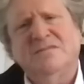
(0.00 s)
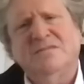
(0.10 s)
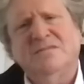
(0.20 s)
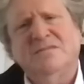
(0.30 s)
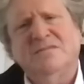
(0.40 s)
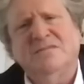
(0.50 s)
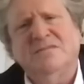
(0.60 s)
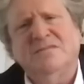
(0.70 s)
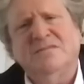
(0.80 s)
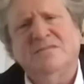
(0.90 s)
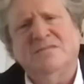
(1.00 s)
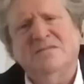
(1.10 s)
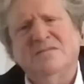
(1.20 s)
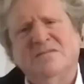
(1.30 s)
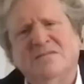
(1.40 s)

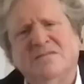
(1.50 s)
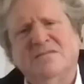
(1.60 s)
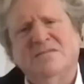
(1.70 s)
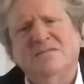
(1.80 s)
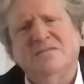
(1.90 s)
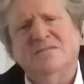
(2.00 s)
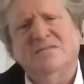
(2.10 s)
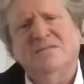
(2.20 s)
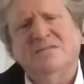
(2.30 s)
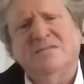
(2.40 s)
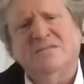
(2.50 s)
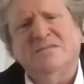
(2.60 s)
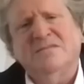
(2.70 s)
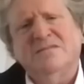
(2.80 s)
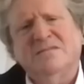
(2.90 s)

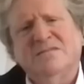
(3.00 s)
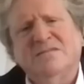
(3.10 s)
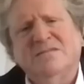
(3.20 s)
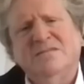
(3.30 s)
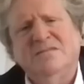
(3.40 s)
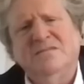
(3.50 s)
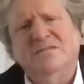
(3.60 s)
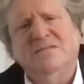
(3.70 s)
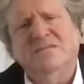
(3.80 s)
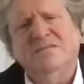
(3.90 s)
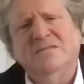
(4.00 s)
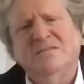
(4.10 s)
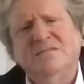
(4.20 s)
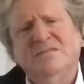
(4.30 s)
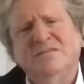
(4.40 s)

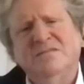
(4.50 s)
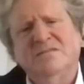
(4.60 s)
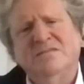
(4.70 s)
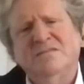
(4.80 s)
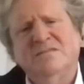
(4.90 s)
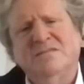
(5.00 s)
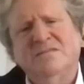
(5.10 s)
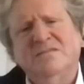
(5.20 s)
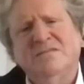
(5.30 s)
(silent)